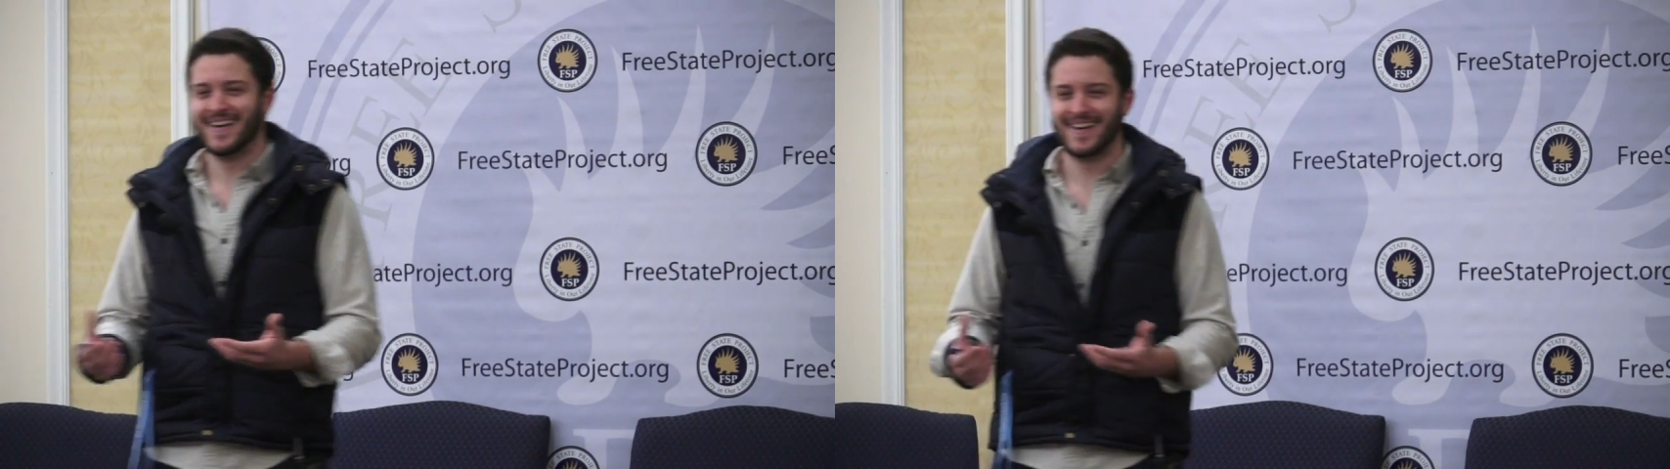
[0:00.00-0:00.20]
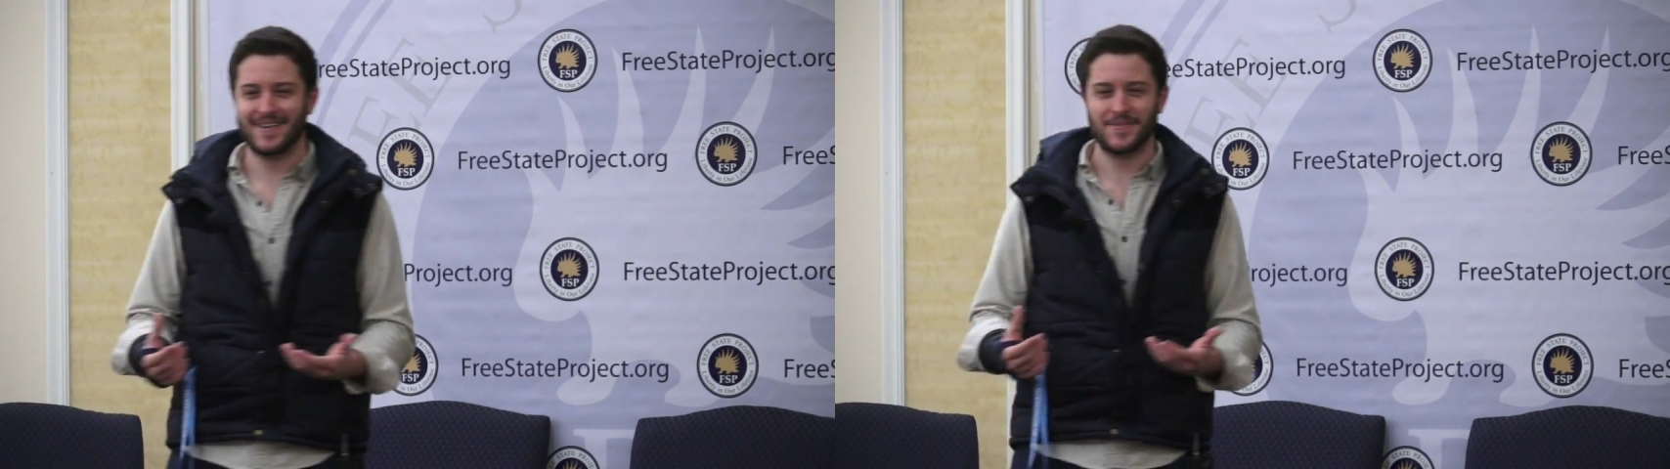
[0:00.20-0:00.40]

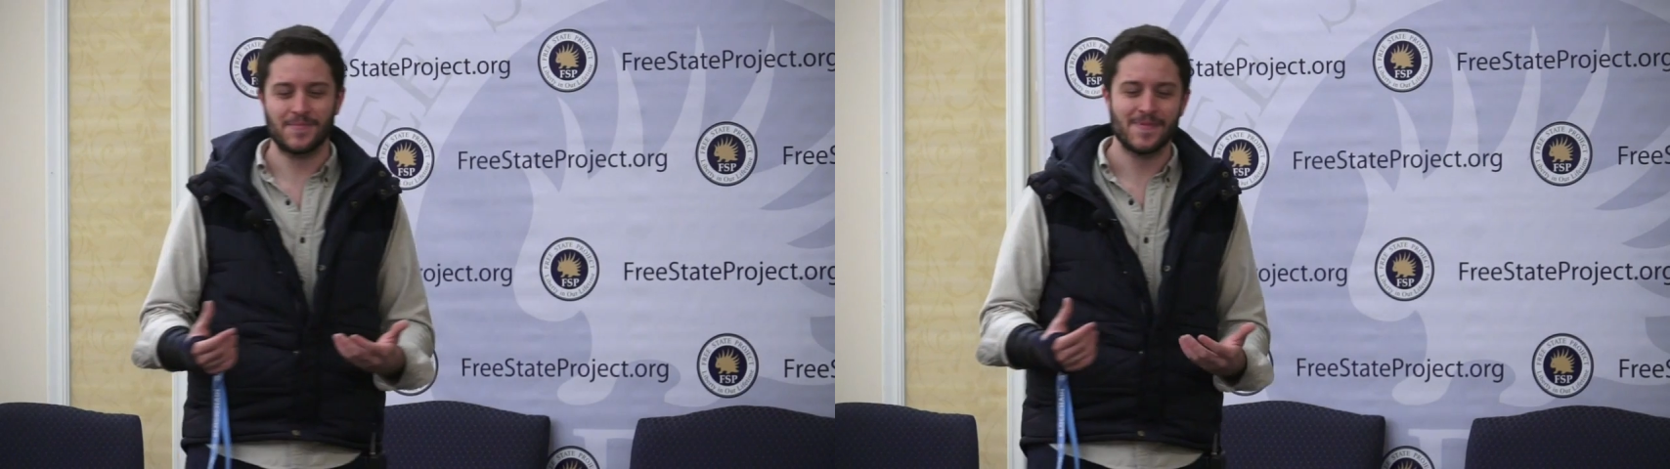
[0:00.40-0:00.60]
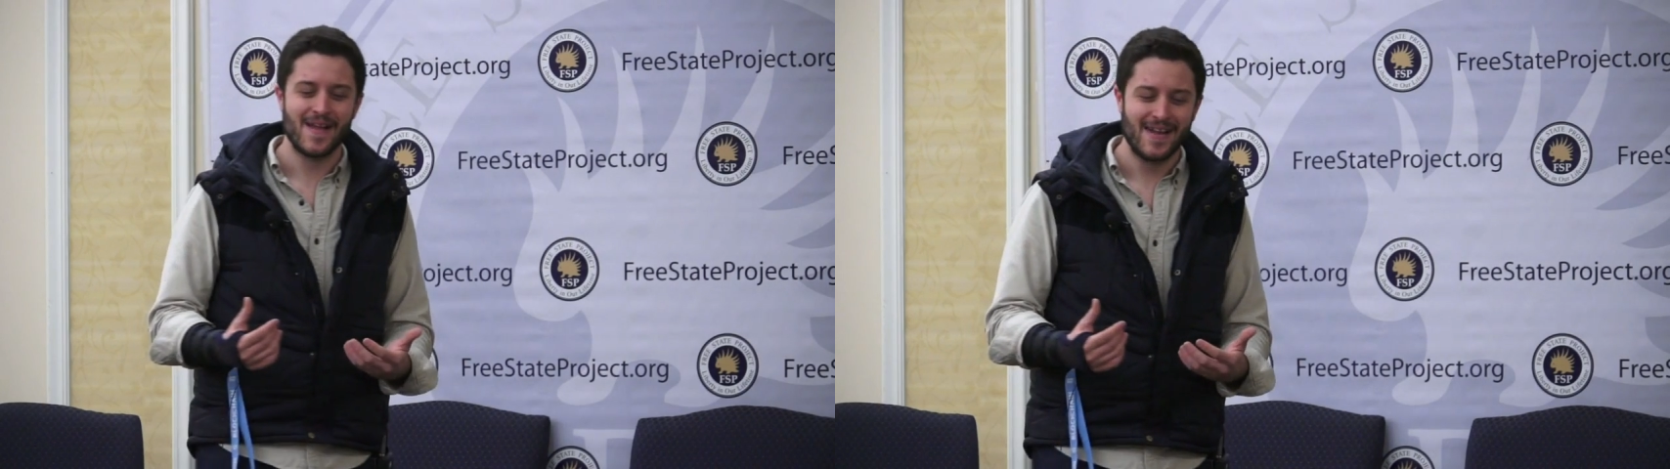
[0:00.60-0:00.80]

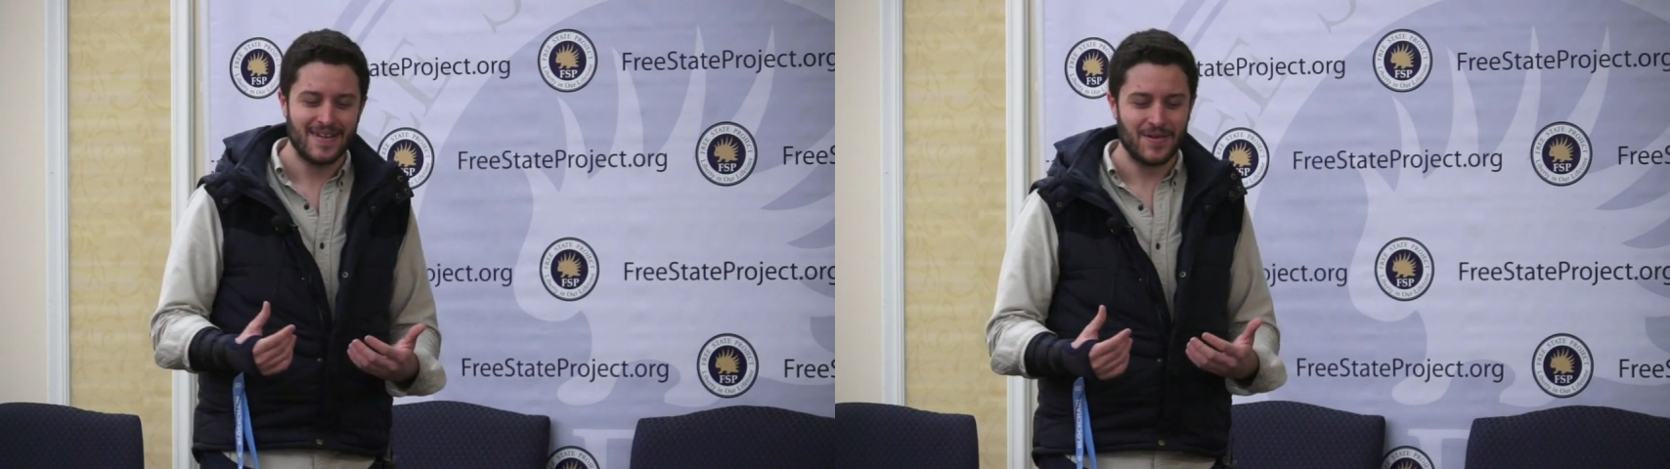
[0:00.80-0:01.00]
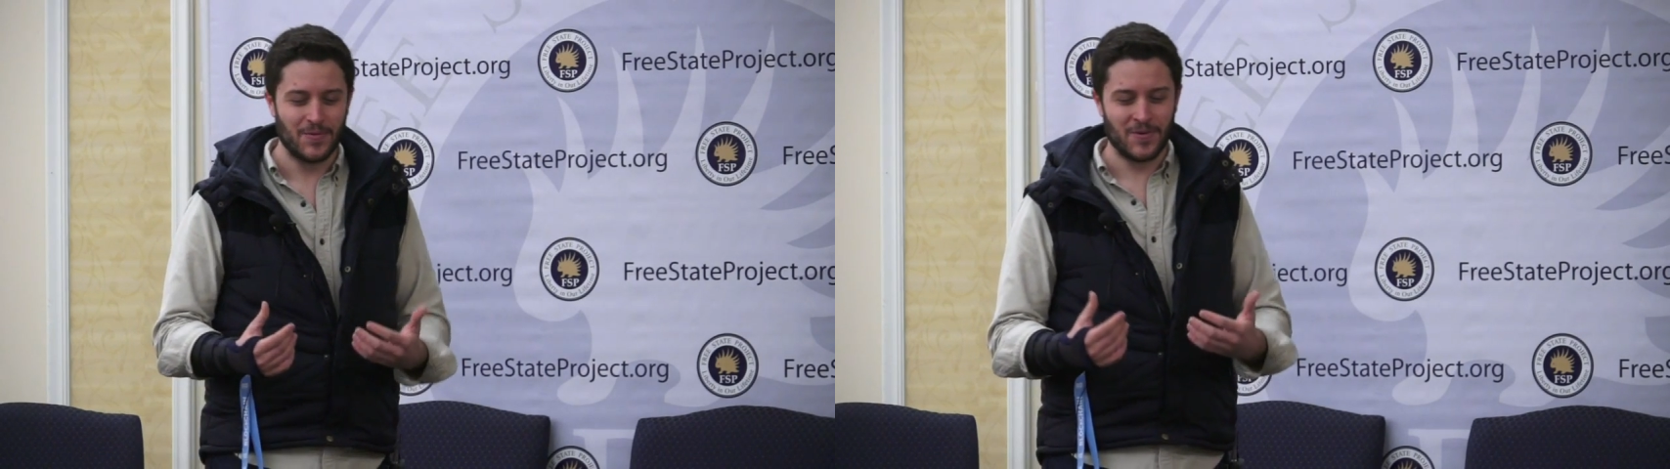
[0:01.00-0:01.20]
Um,
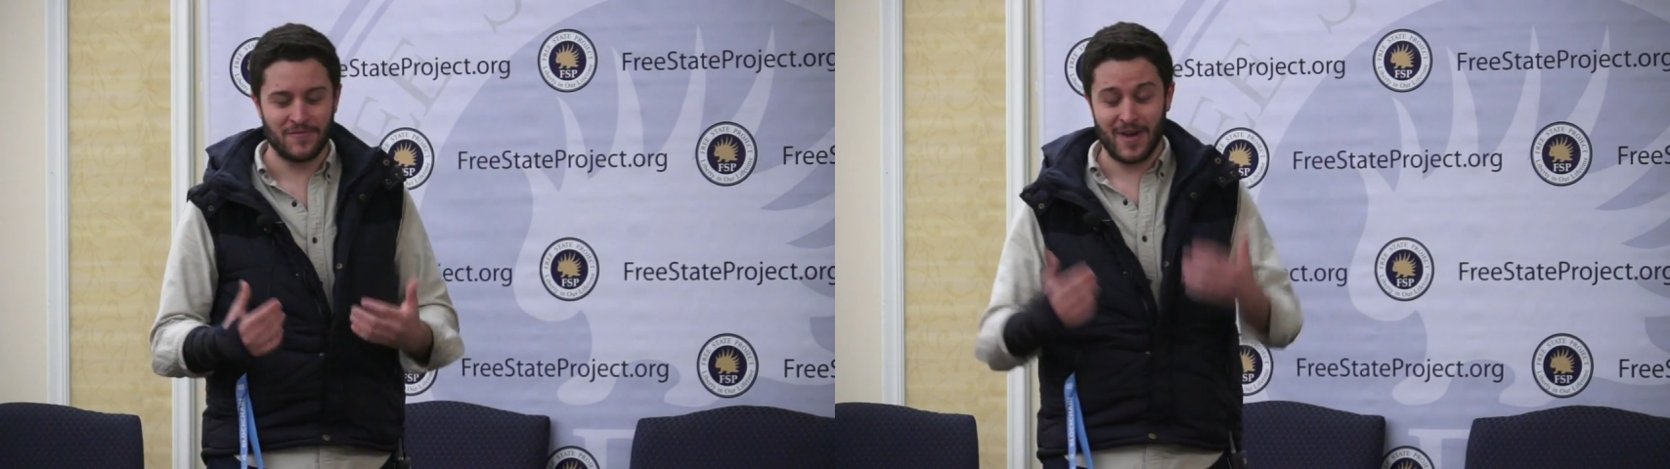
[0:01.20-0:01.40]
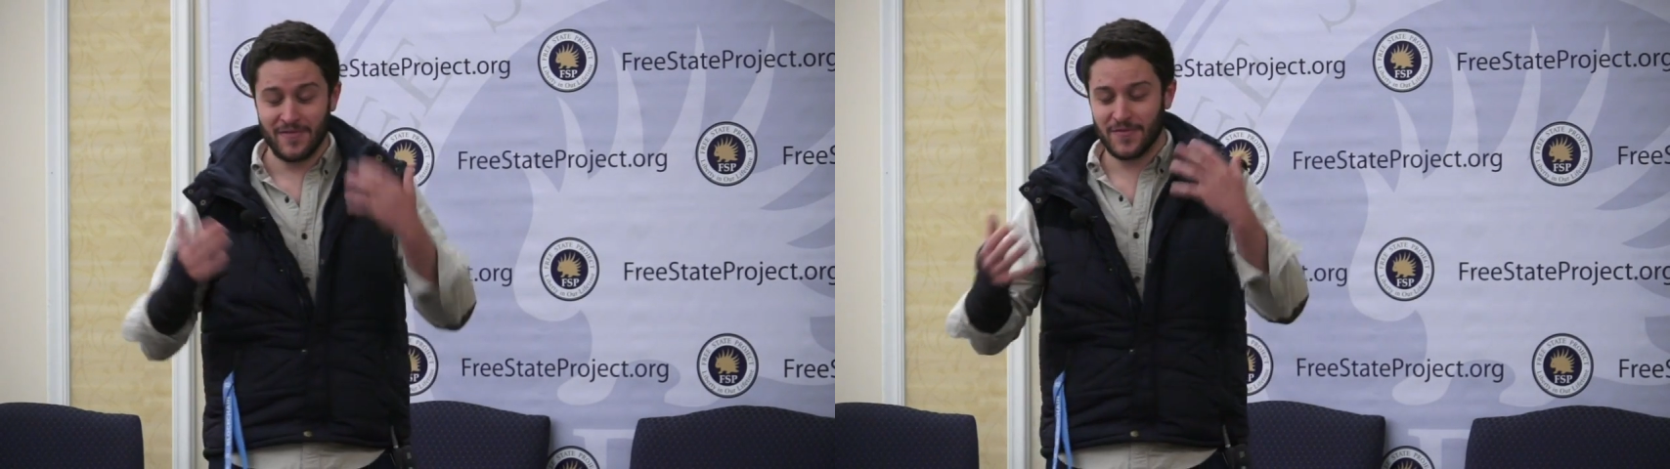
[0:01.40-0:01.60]
one
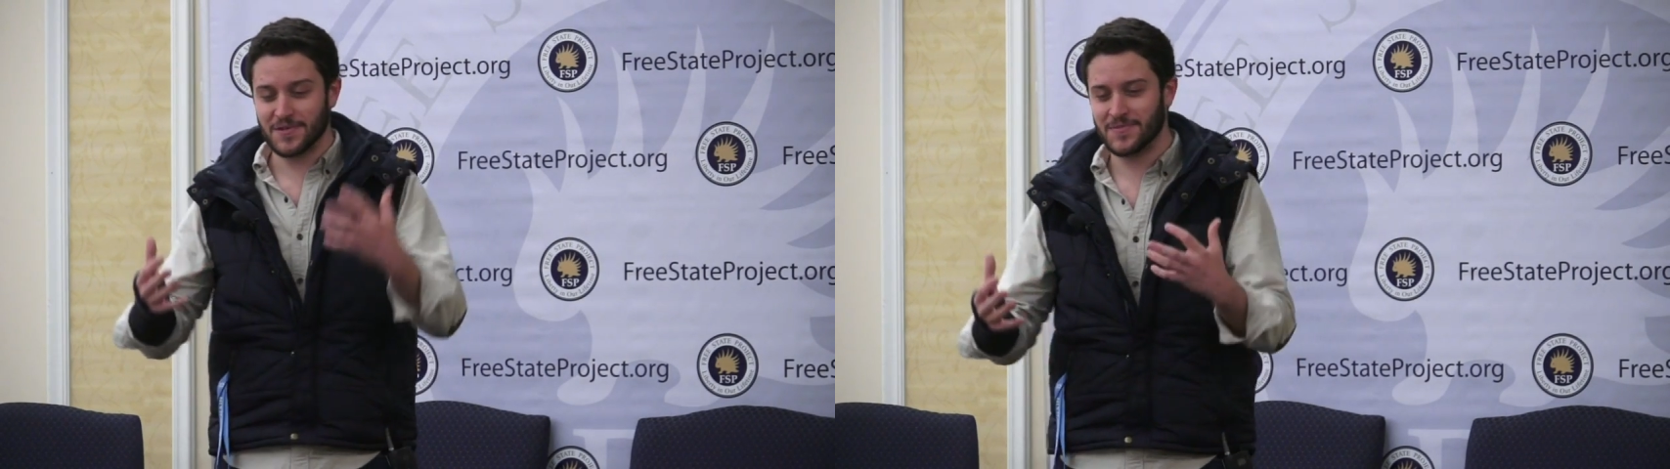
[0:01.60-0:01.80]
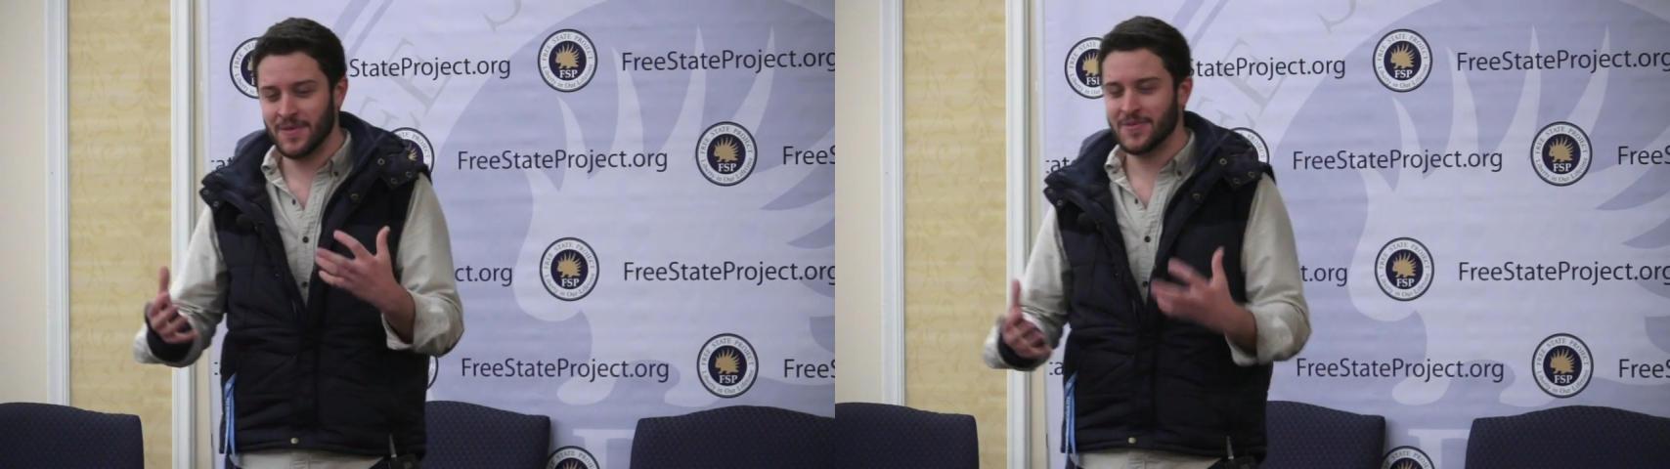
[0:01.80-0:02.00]
of my
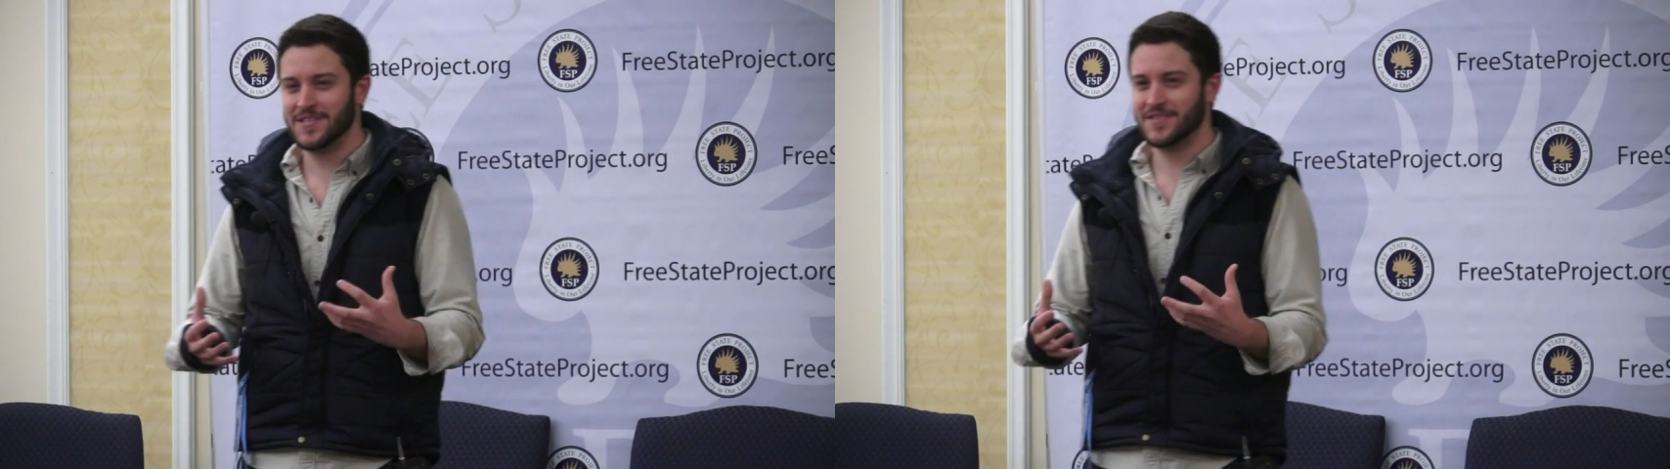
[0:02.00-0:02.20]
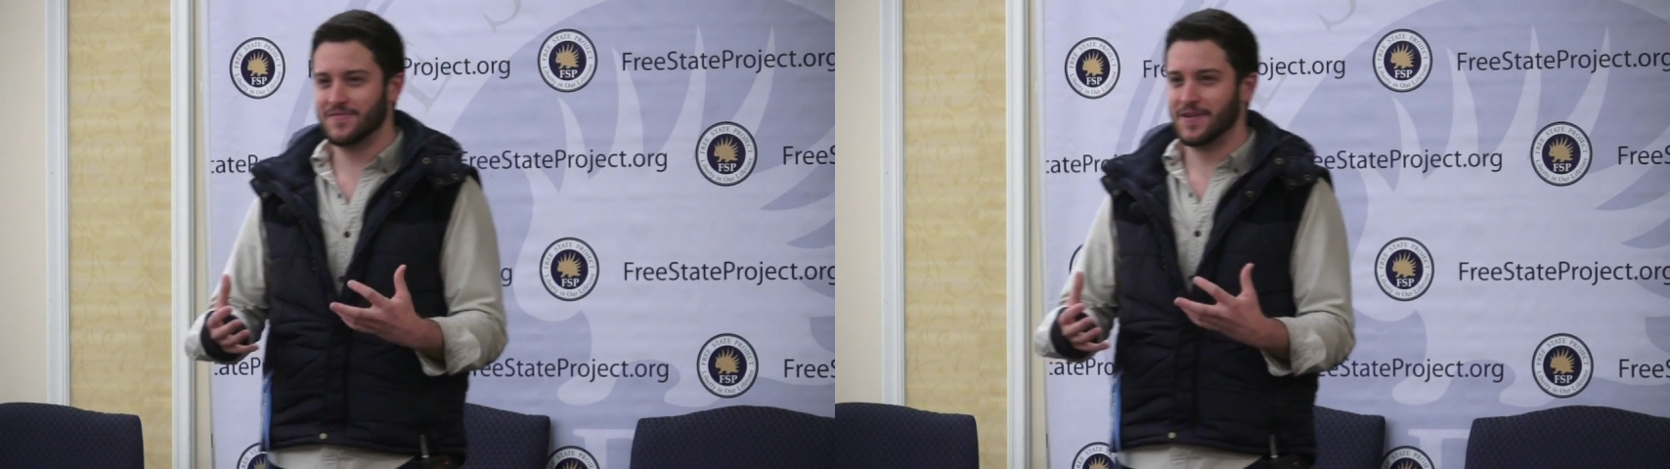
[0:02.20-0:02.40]
first
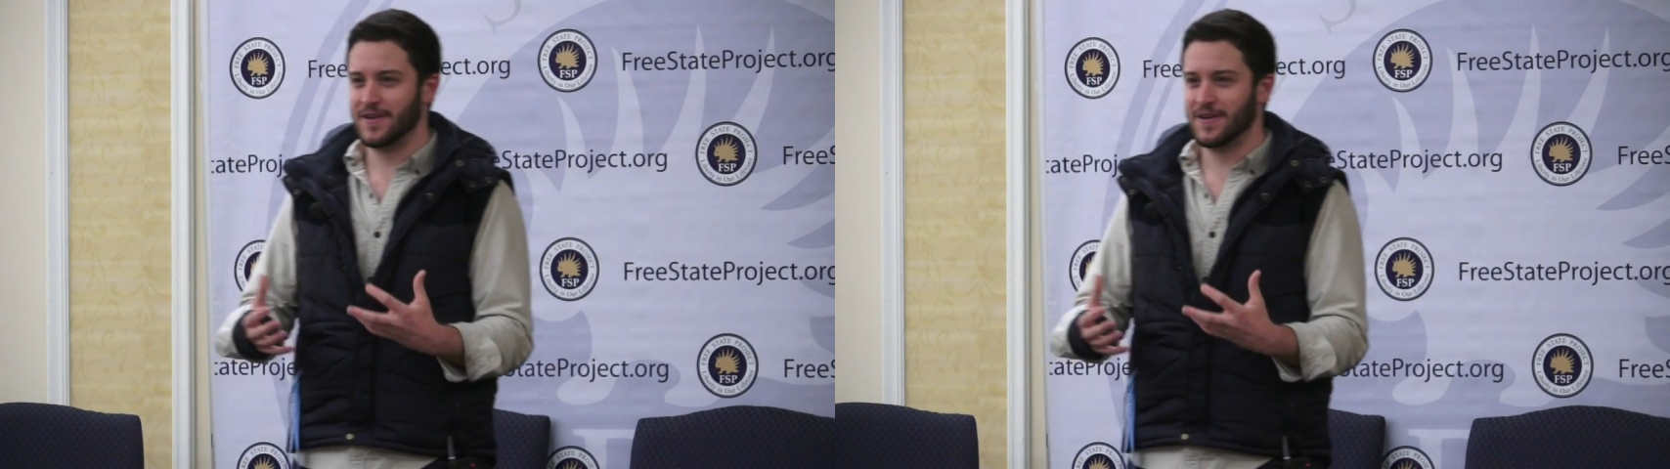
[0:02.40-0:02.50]
memories of the,